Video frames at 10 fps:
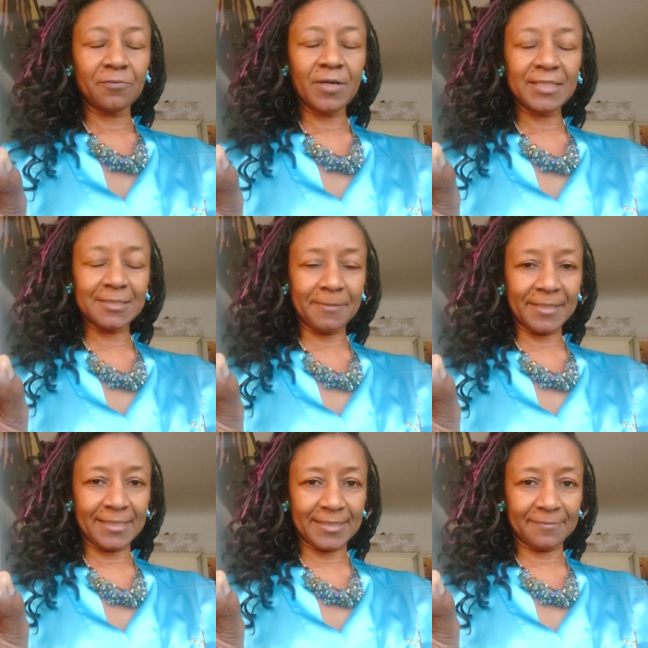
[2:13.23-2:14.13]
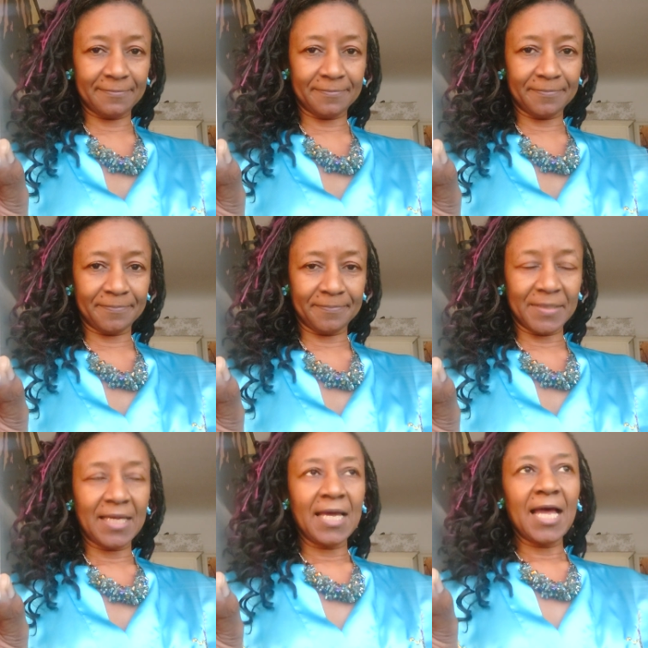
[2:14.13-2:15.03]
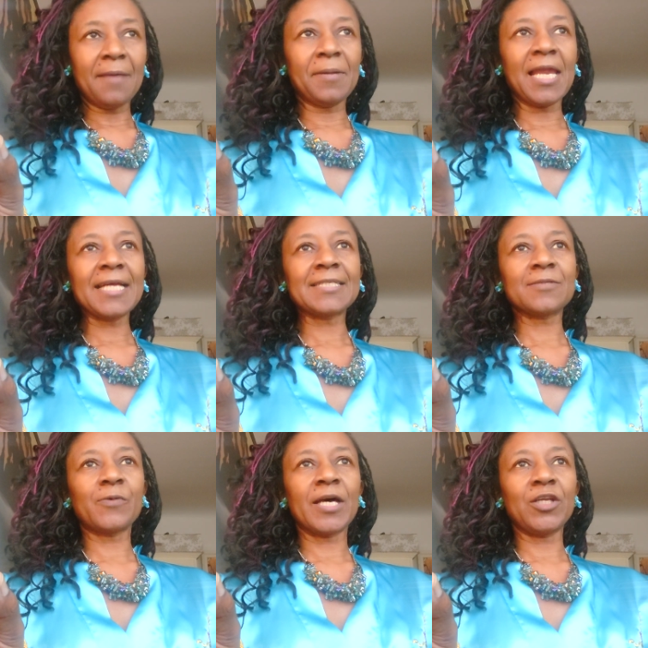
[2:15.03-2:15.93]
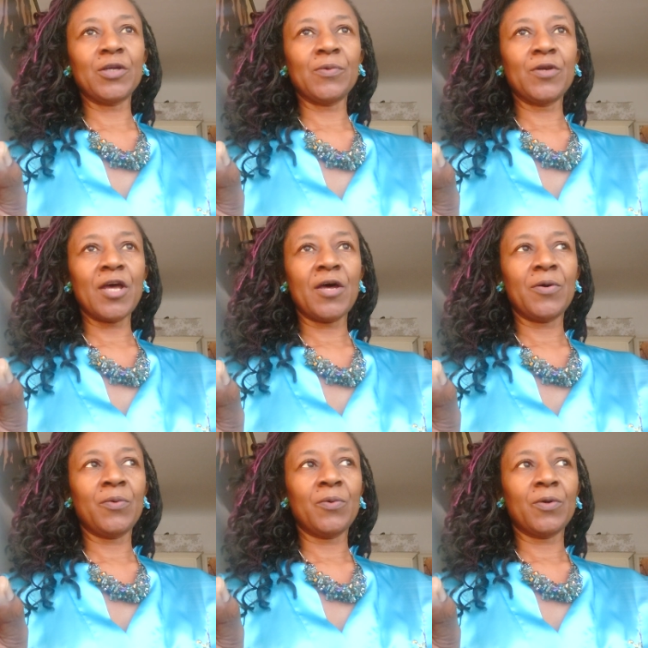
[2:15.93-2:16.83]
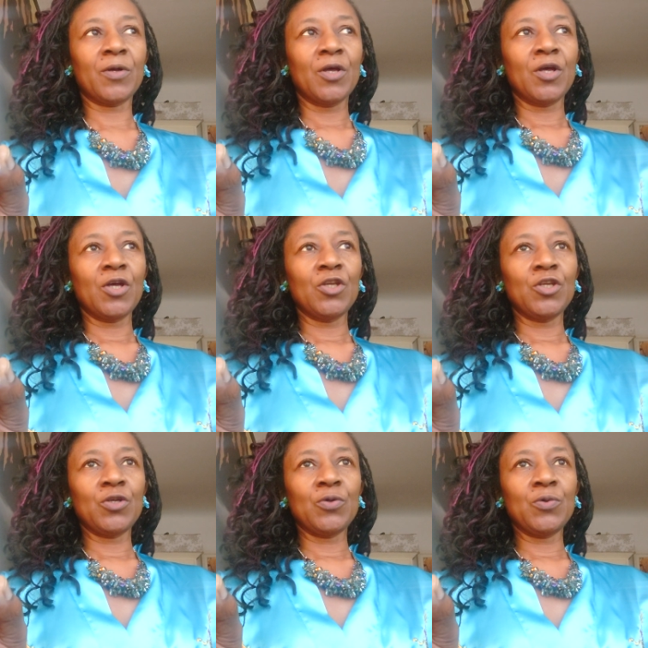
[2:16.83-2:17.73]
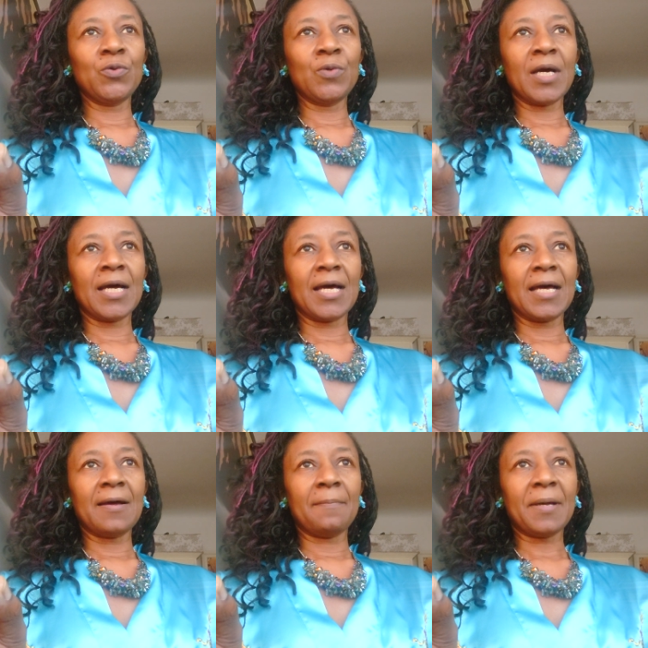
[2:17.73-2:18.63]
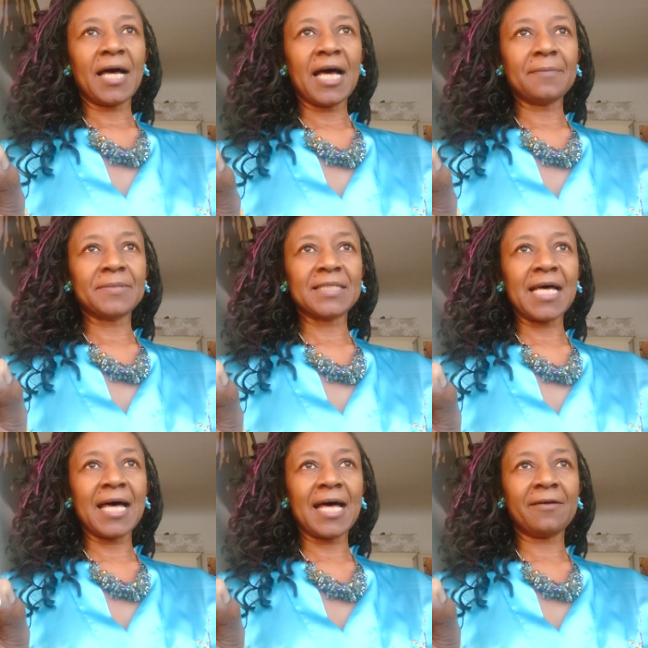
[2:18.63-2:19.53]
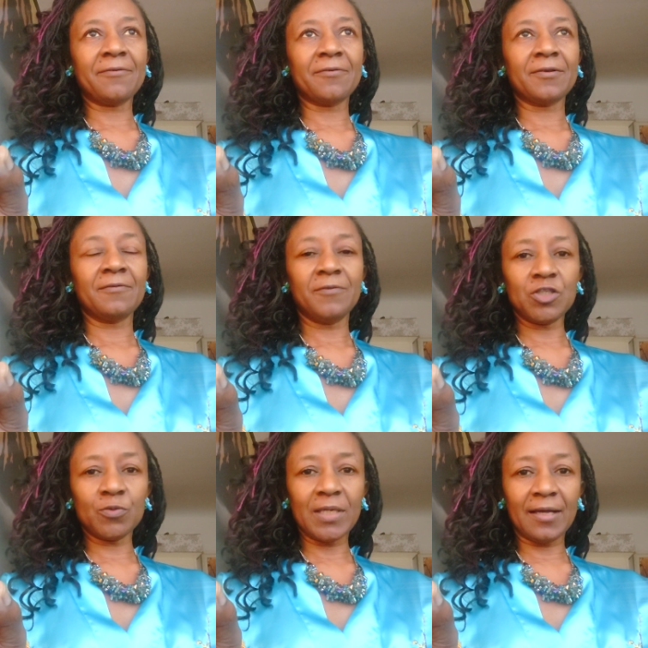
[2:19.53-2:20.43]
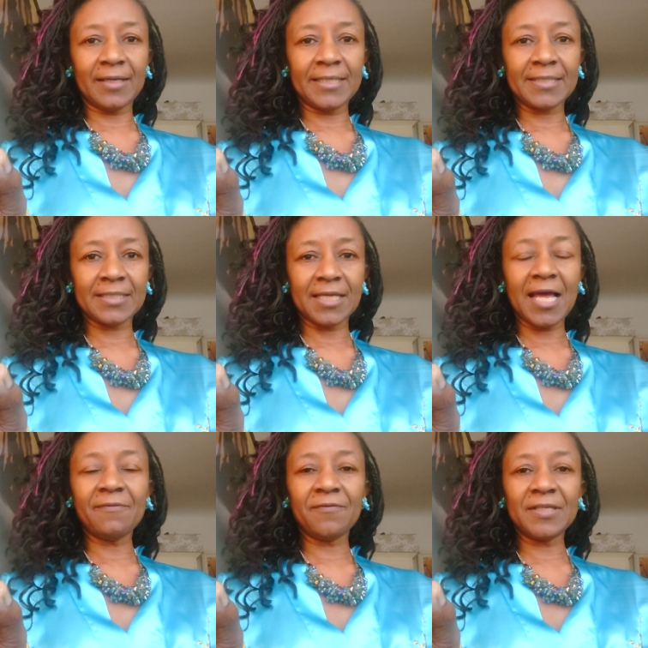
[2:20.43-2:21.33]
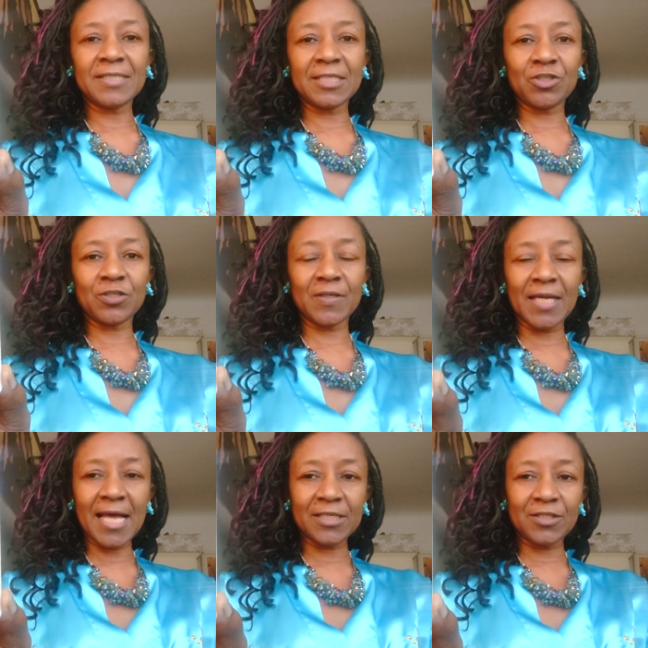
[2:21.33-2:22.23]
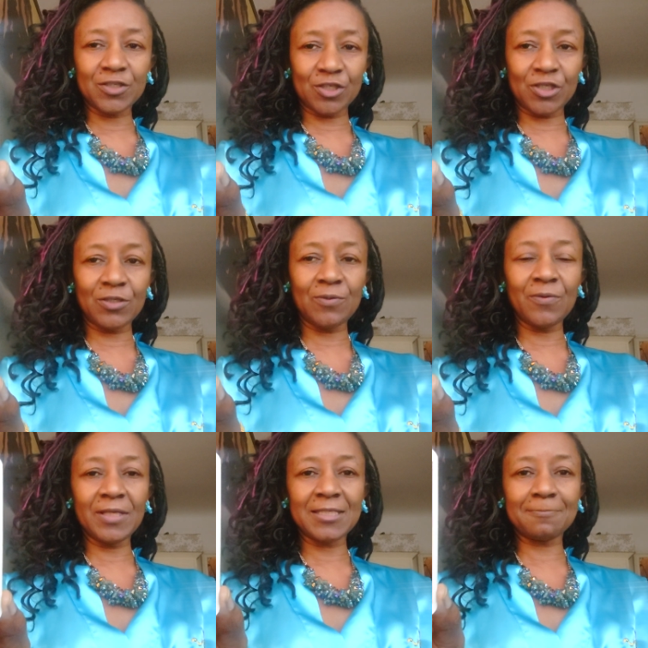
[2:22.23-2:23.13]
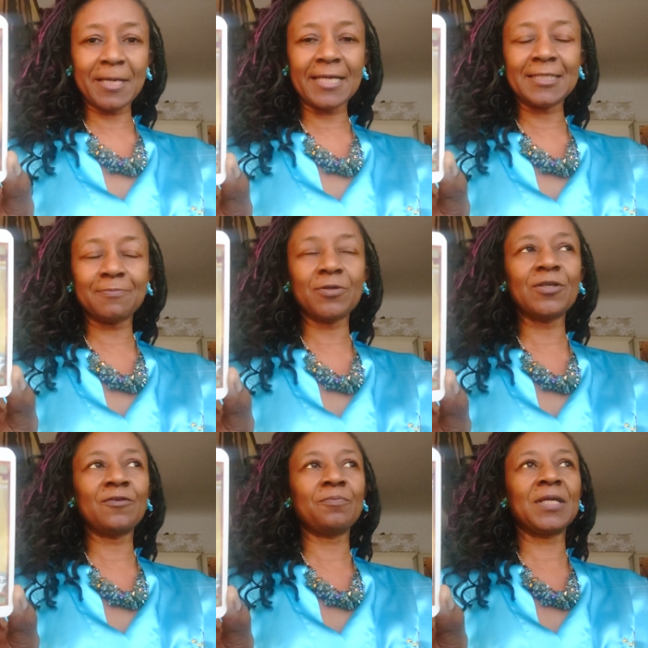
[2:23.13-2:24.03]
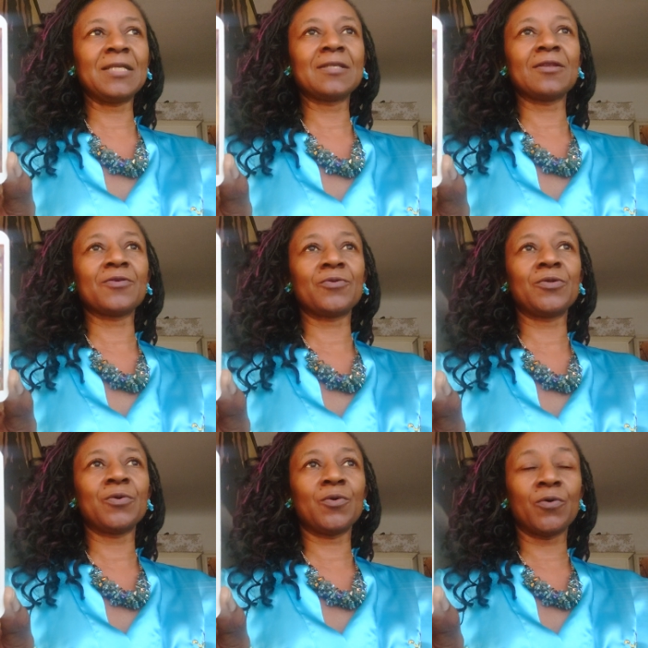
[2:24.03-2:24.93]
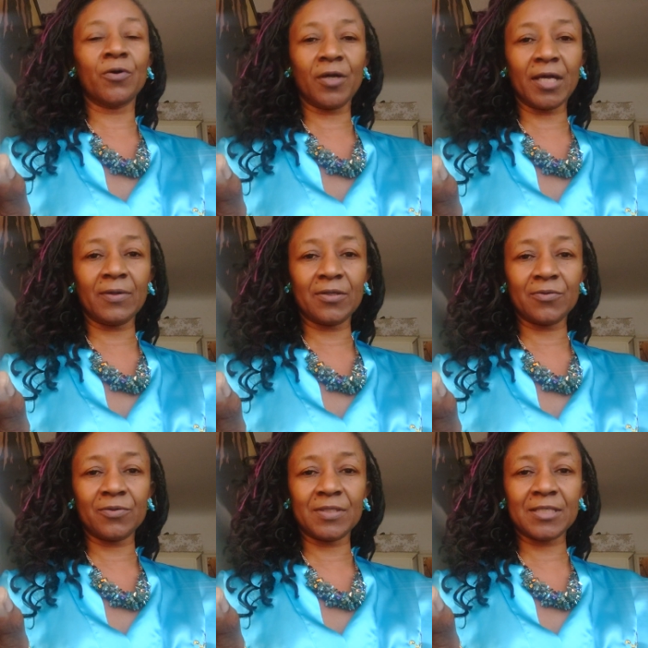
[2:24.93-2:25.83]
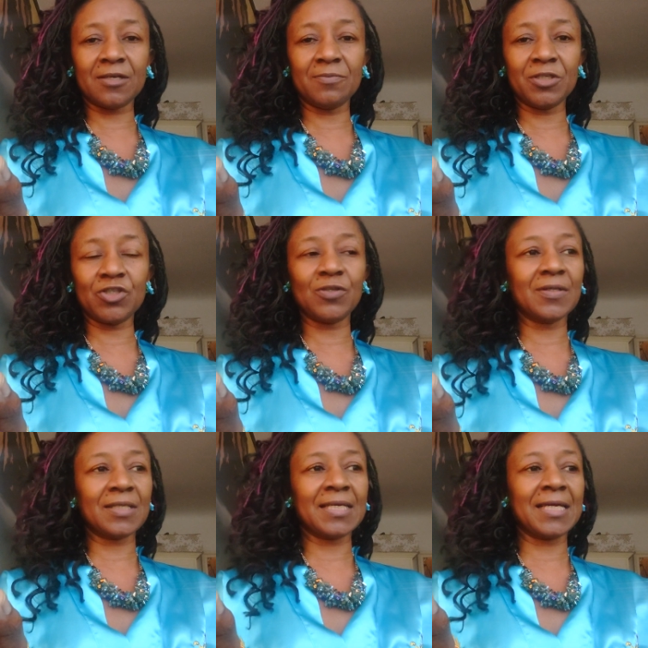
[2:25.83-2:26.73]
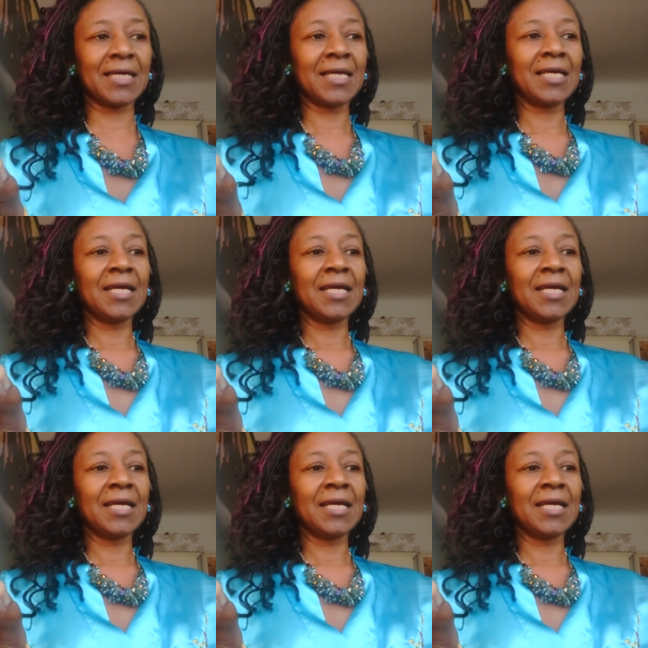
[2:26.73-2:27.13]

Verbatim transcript: respite. A place where you know you perhaps have visualized, envisaged to get to this place, but you've been through or are going through so much you think